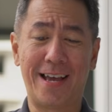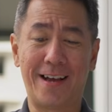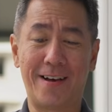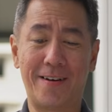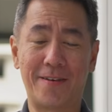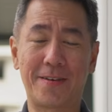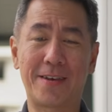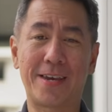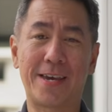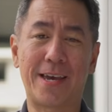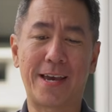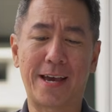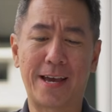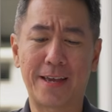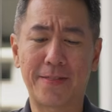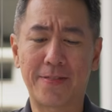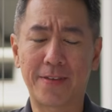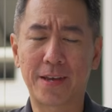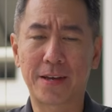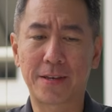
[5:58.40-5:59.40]
okay, I
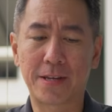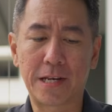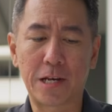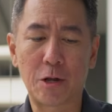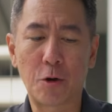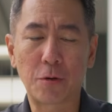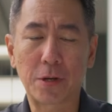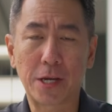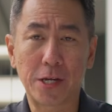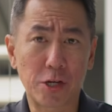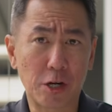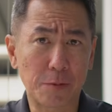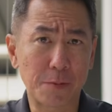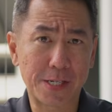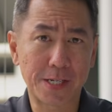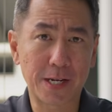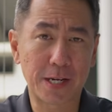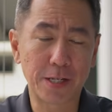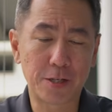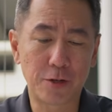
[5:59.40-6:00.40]
think I did an okay job. It's
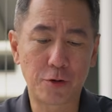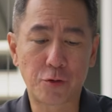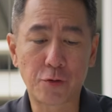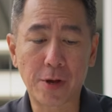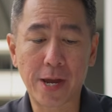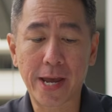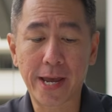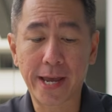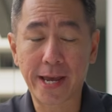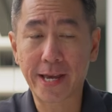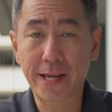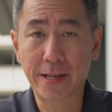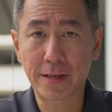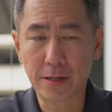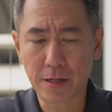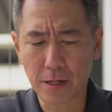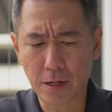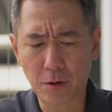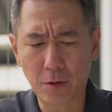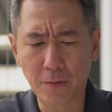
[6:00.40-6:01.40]
starting to dry, and
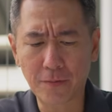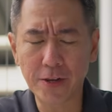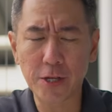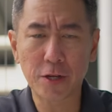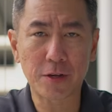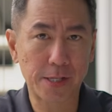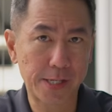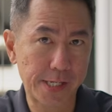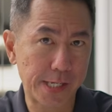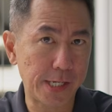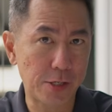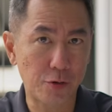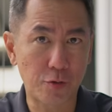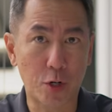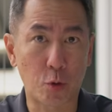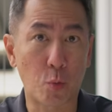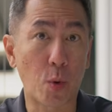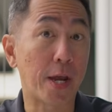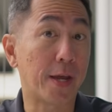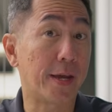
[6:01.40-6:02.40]
hopefully you can see straight
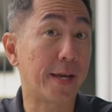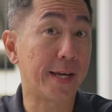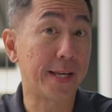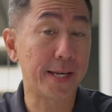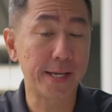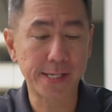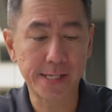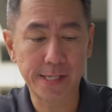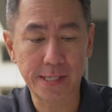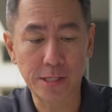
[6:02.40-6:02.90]
away it is